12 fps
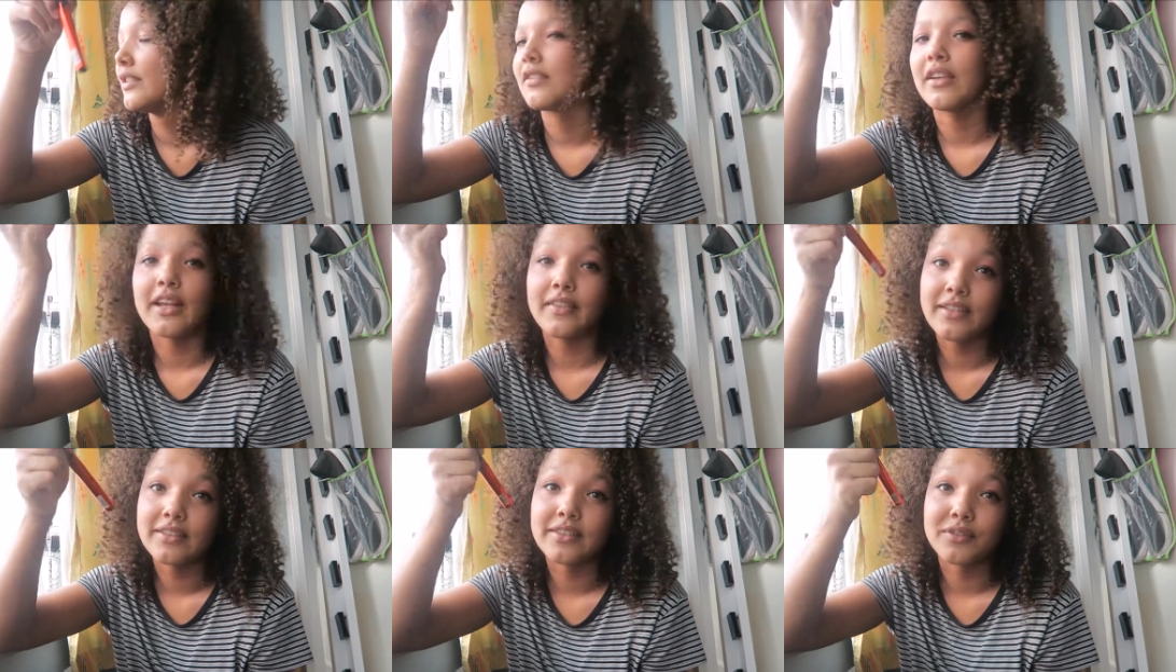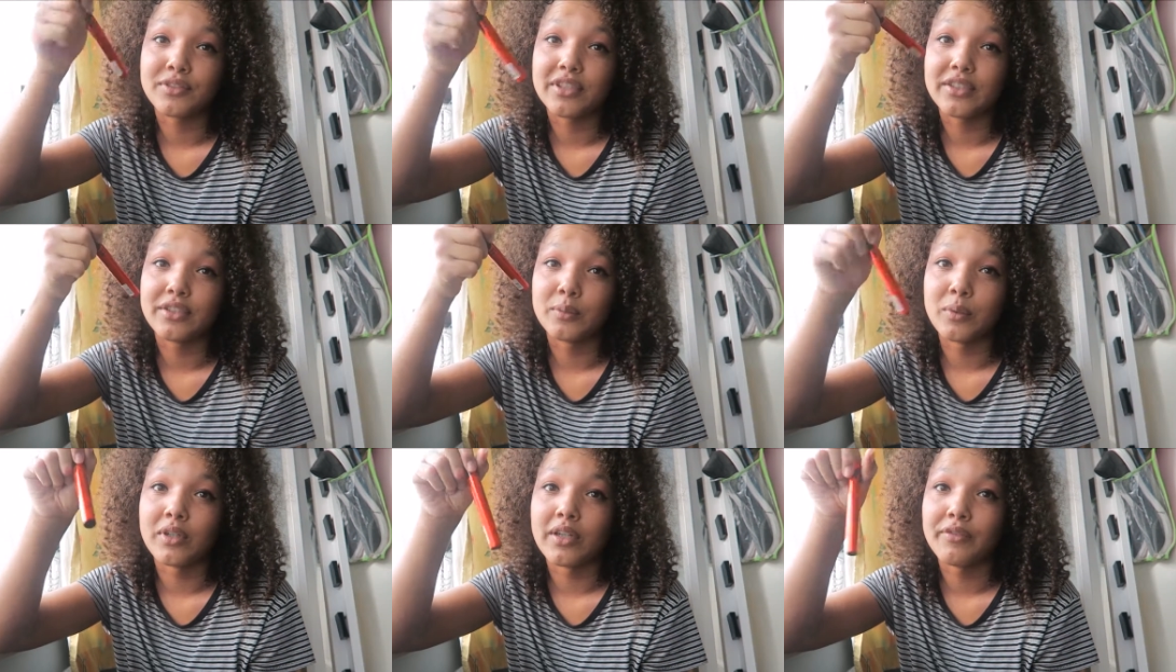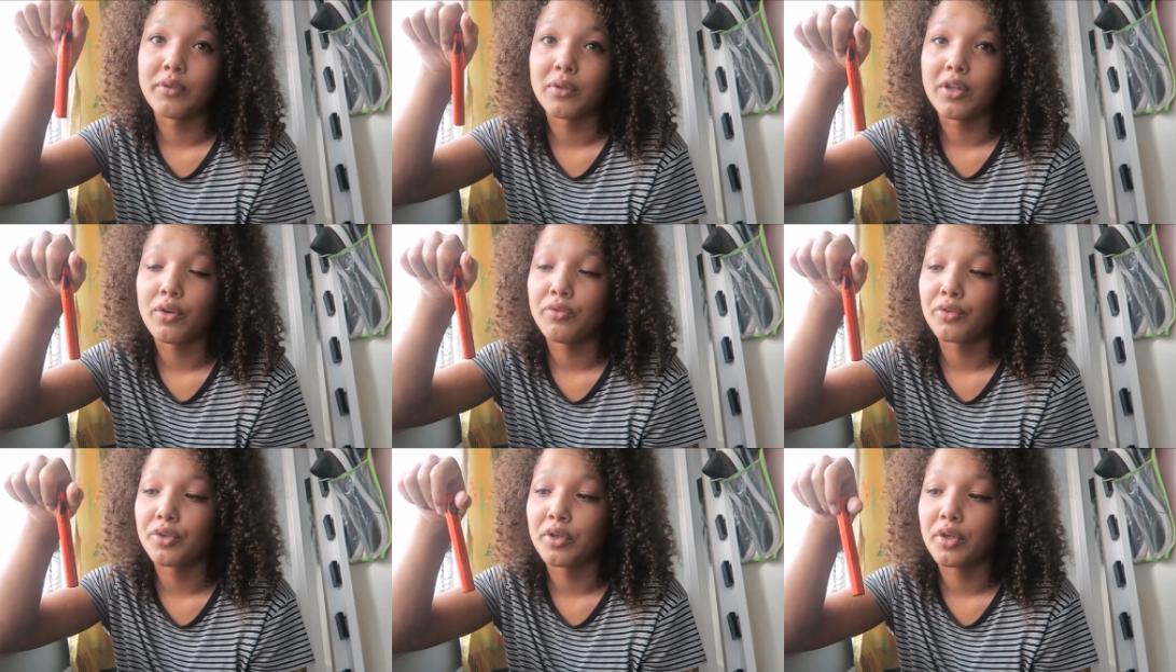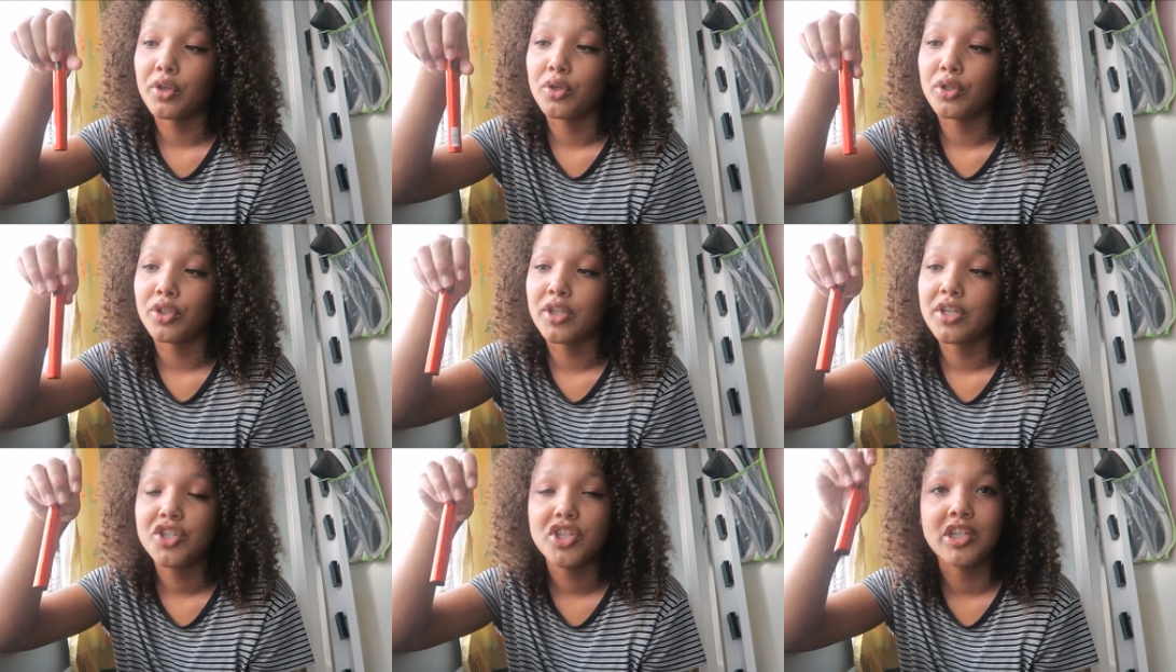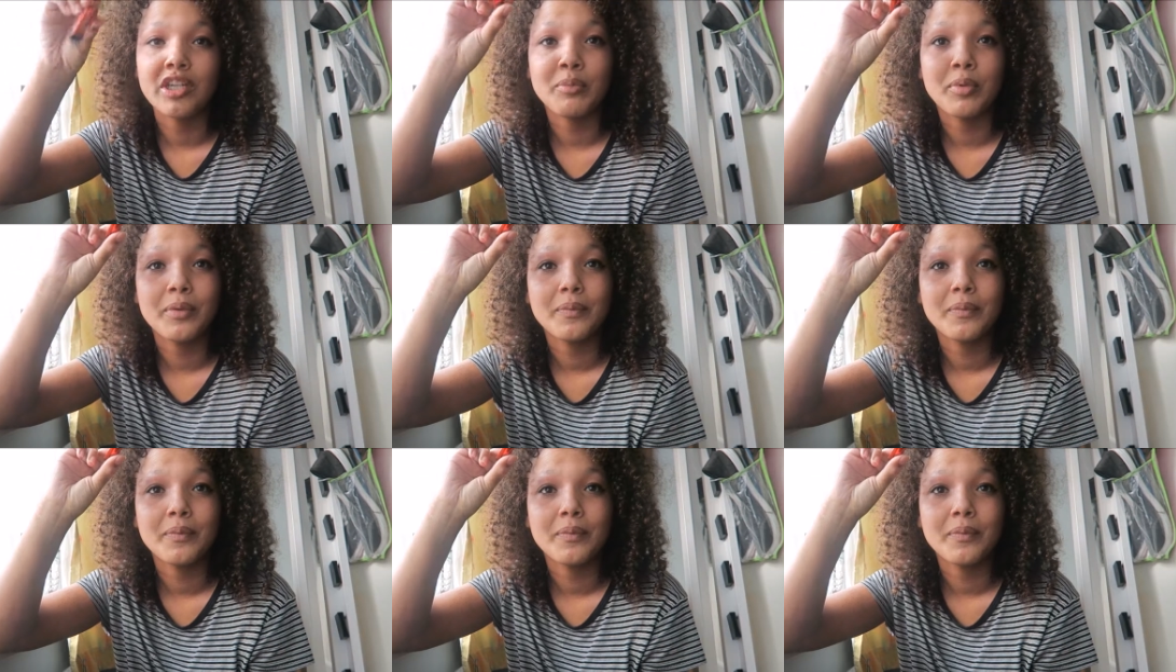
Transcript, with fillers: So yeah, this is a really good one if you want to go for a good, cheap